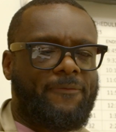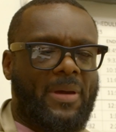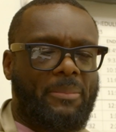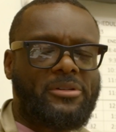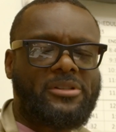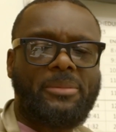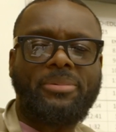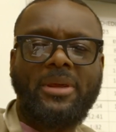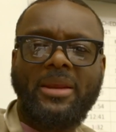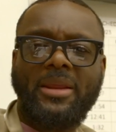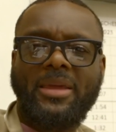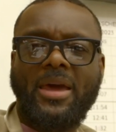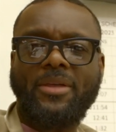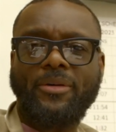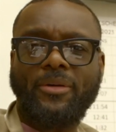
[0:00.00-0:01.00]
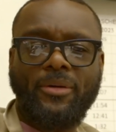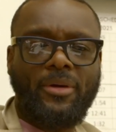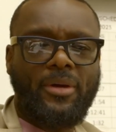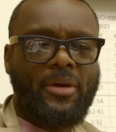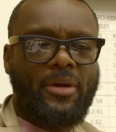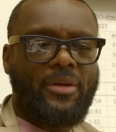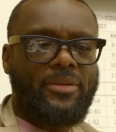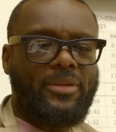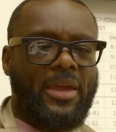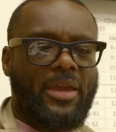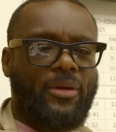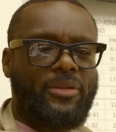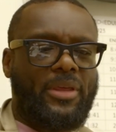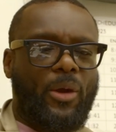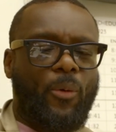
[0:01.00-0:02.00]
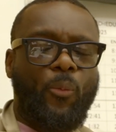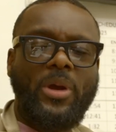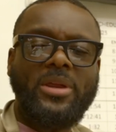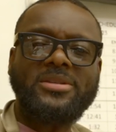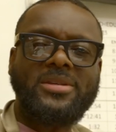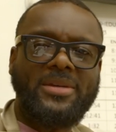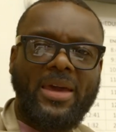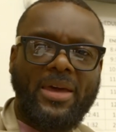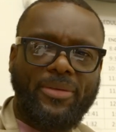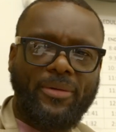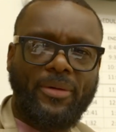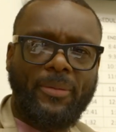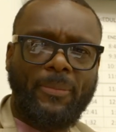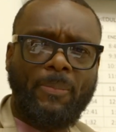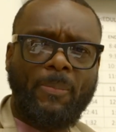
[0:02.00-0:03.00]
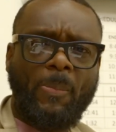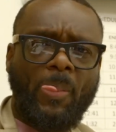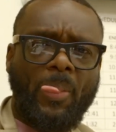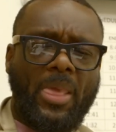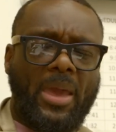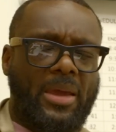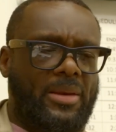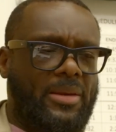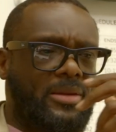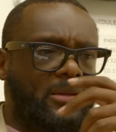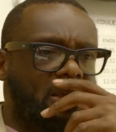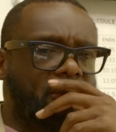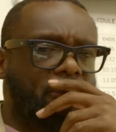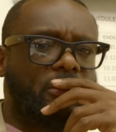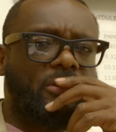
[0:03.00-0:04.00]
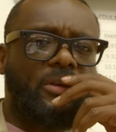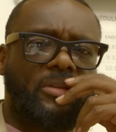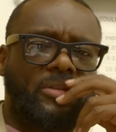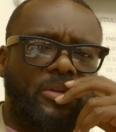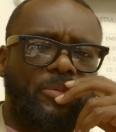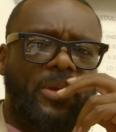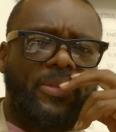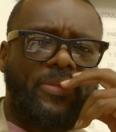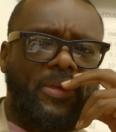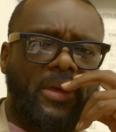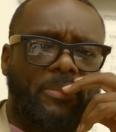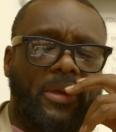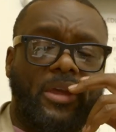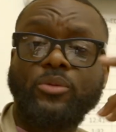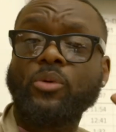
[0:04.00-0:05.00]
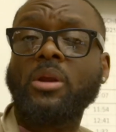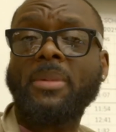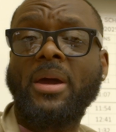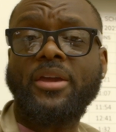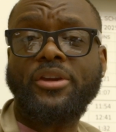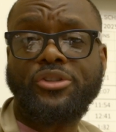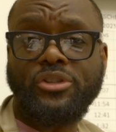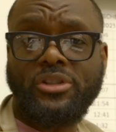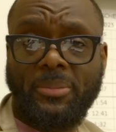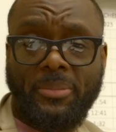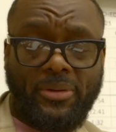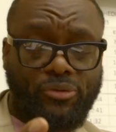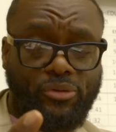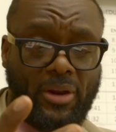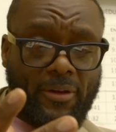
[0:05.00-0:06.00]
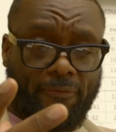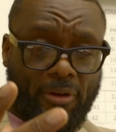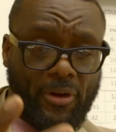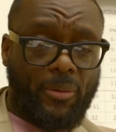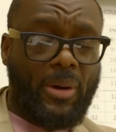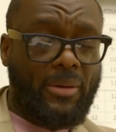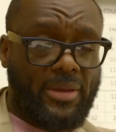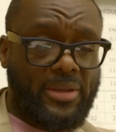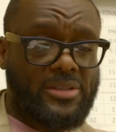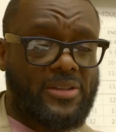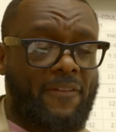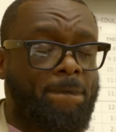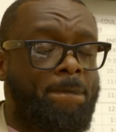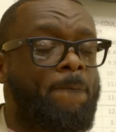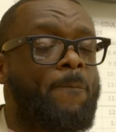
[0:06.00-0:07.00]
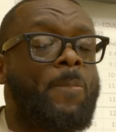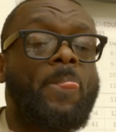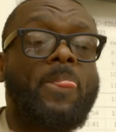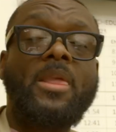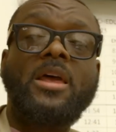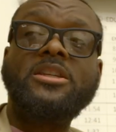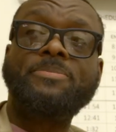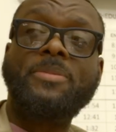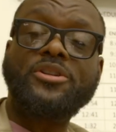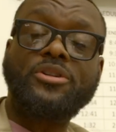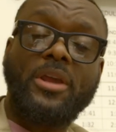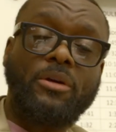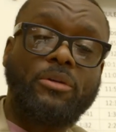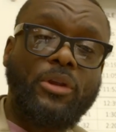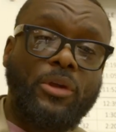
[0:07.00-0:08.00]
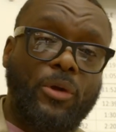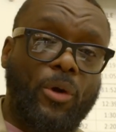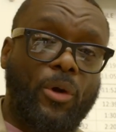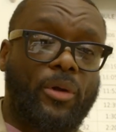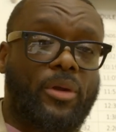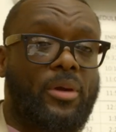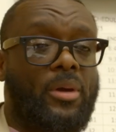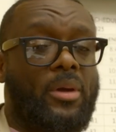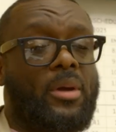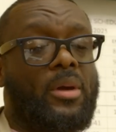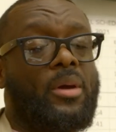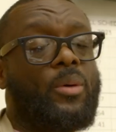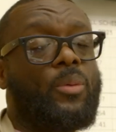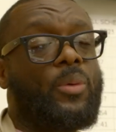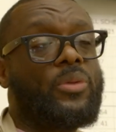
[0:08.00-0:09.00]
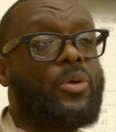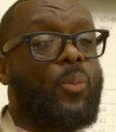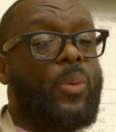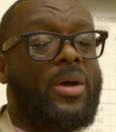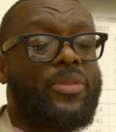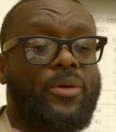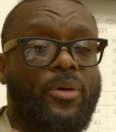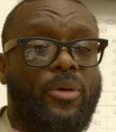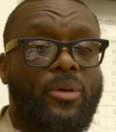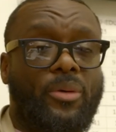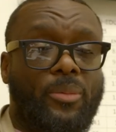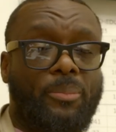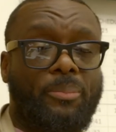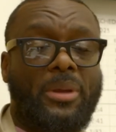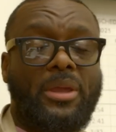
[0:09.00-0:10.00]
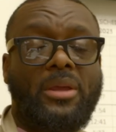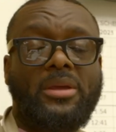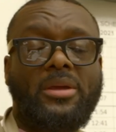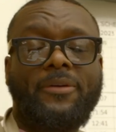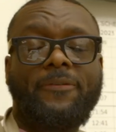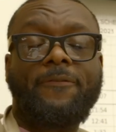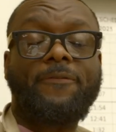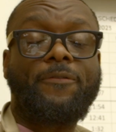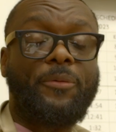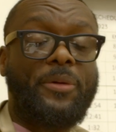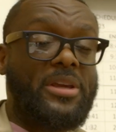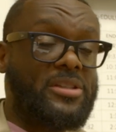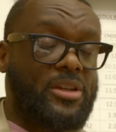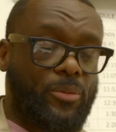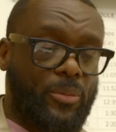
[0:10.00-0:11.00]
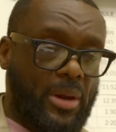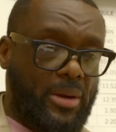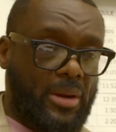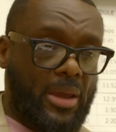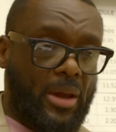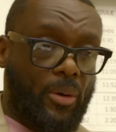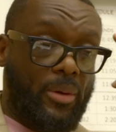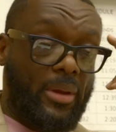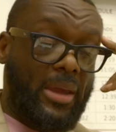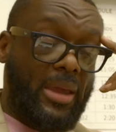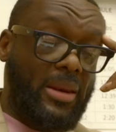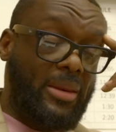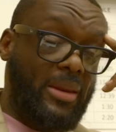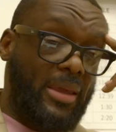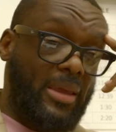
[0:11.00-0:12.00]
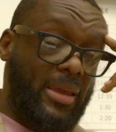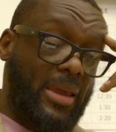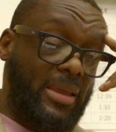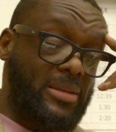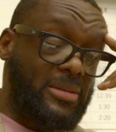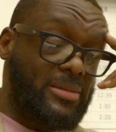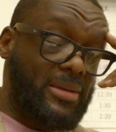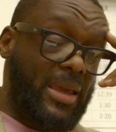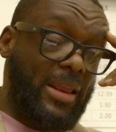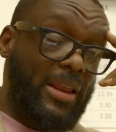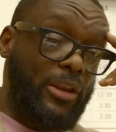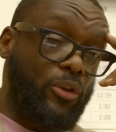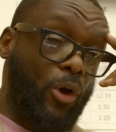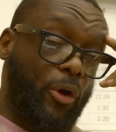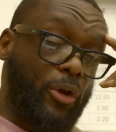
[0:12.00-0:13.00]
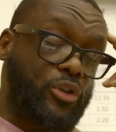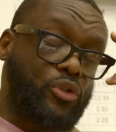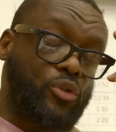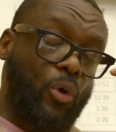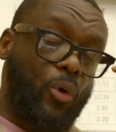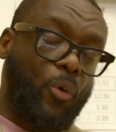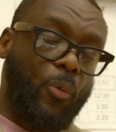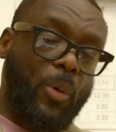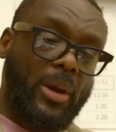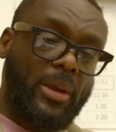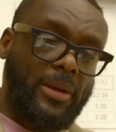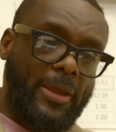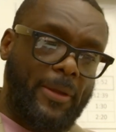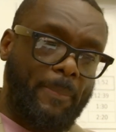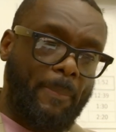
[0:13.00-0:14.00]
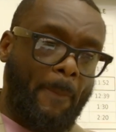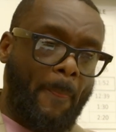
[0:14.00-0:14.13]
families that play together, they win together. And that's something to really think, because one of my issues I've been trying to figure out is, especially here in New York, with the weather being freezing right now and it's getting dark so quickly,